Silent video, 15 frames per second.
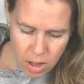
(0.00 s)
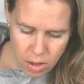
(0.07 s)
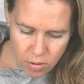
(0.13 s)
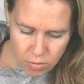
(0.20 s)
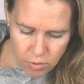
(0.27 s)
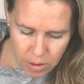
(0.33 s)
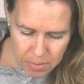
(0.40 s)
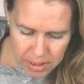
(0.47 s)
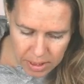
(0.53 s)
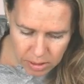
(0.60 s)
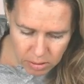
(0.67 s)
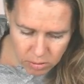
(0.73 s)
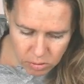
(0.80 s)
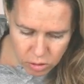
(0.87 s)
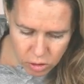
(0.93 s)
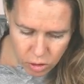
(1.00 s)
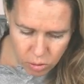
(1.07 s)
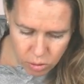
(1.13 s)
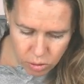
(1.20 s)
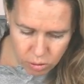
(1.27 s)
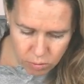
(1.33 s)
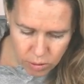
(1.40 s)
From here, so
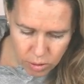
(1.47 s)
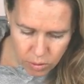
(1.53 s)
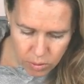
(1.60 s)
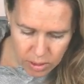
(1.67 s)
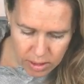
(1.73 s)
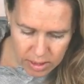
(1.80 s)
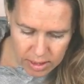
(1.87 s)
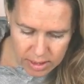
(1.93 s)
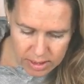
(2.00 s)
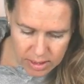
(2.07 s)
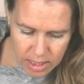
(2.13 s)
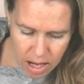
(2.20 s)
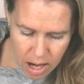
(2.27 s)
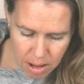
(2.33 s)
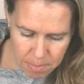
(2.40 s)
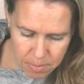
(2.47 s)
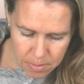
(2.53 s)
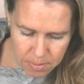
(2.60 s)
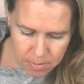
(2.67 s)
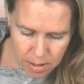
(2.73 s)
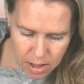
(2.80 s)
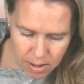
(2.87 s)
through the top
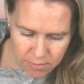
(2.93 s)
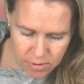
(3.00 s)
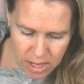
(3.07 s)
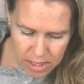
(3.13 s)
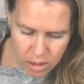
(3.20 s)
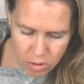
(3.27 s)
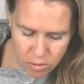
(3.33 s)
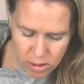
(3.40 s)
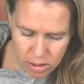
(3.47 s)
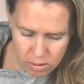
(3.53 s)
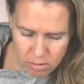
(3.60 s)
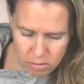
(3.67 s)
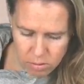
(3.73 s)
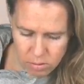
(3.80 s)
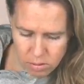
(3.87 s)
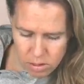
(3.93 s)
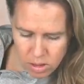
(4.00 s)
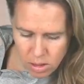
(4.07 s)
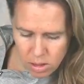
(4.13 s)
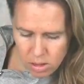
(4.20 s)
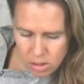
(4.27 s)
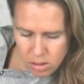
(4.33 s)
of that unit,
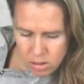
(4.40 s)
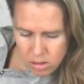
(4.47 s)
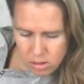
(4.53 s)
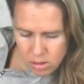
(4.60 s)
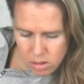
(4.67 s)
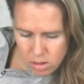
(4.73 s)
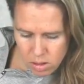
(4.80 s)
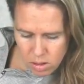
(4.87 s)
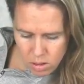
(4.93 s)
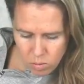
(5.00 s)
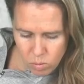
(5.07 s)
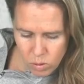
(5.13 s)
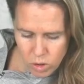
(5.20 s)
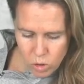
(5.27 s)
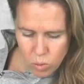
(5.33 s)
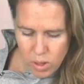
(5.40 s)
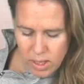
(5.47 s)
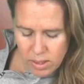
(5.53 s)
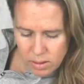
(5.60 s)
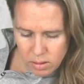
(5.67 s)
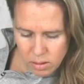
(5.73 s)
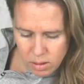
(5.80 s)
which
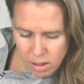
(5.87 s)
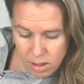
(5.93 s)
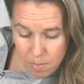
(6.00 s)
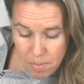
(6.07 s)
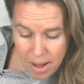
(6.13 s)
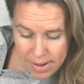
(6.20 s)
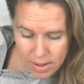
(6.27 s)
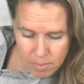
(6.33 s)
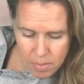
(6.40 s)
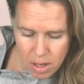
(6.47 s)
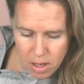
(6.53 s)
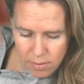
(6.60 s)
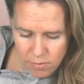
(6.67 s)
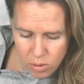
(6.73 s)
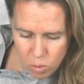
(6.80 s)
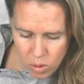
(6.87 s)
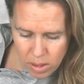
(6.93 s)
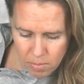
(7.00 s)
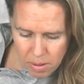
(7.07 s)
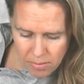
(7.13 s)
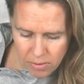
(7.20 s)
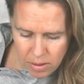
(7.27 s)
was the bottom of the one
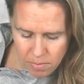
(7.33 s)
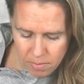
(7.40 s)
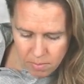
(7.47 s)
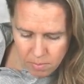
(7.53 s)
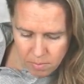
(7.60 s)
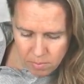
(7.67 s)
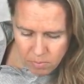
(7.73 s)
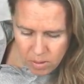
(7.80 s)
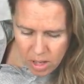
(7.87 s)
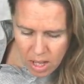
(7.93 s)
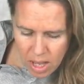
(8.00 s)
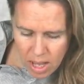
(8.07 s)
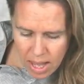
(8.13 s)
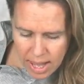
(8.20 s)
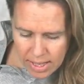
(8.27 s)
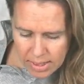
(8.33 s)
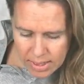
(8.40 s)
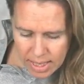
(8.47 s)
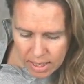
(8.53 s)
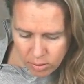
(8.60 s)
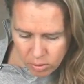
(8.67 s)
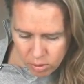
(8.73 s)
above it, and
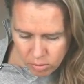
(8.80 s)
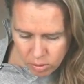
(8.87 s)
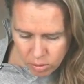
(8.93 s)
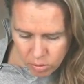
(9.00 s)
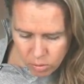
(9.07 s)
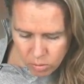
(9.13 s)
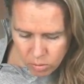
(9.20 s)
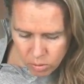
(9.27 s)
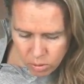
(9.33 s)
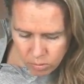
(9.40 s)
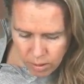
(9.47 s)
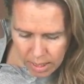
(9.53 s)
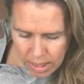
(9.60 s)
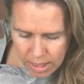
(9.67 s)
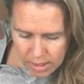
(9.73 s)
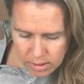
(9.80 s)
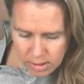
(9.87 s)
down through the right-hand